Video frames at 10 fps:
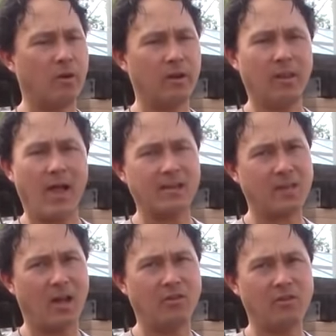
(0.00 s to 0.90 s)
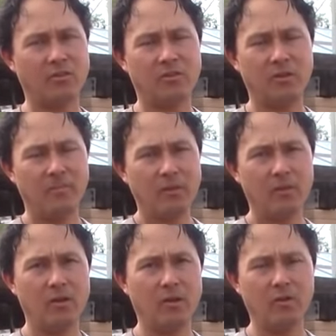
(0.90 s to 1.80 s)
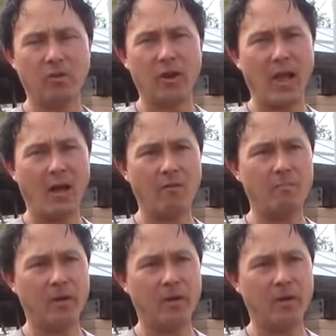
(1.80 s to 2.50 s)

in glass houses, you're gonna have them.